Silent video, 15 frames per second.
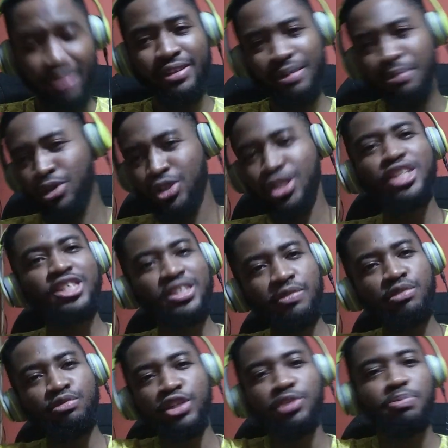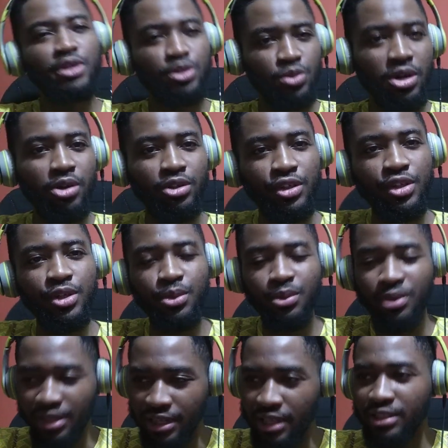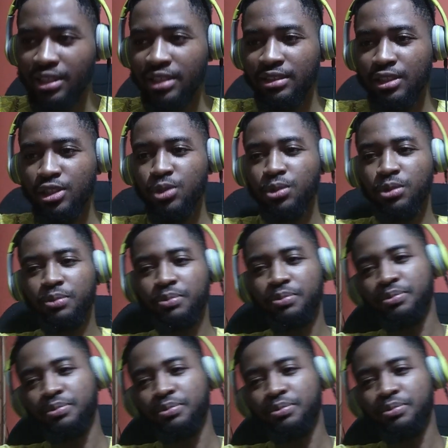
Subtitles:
me just say he's giving respect to Caldenero. I like that. Let's go.